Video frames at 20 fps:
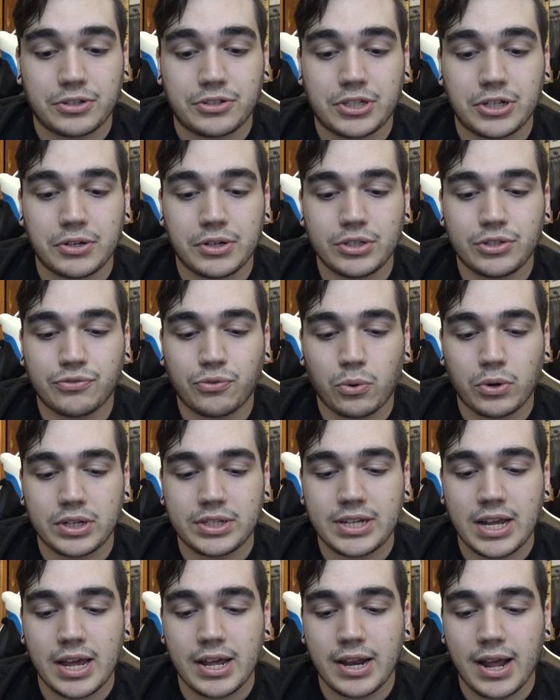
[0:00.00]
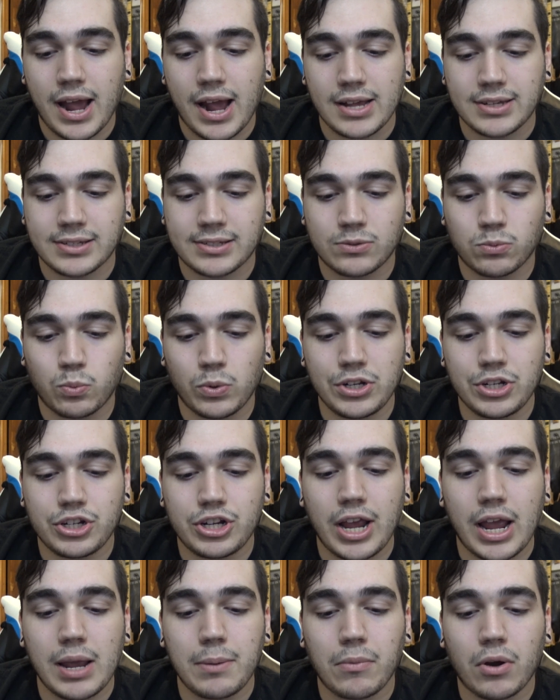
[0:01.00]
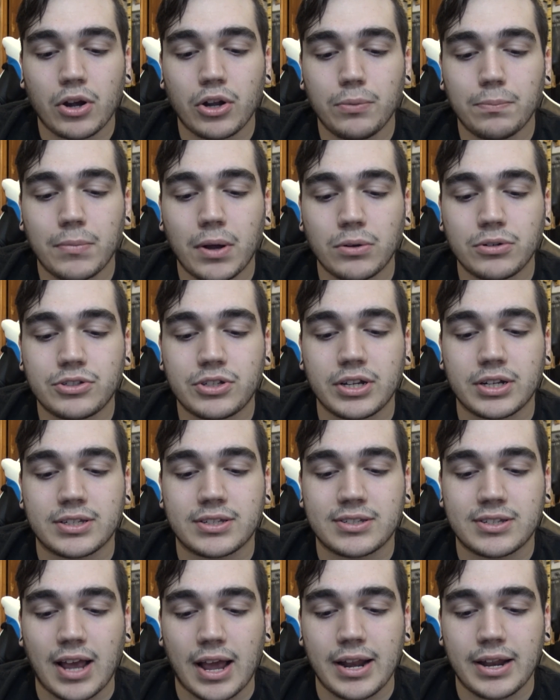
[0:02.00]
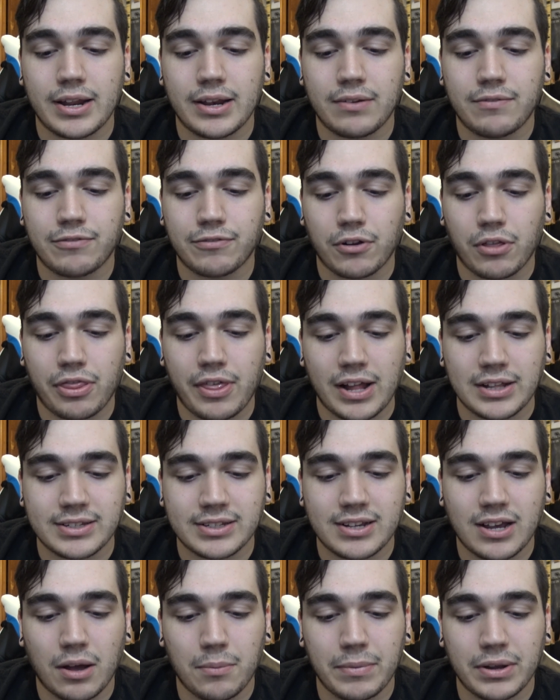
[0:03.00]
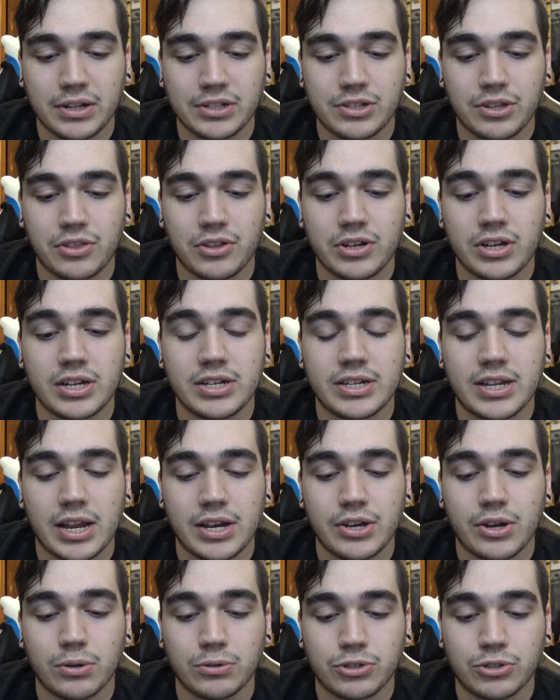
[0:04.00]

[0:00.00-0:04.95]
Sirius4010 asks, which game are you most excited for that's coming to the Nintendo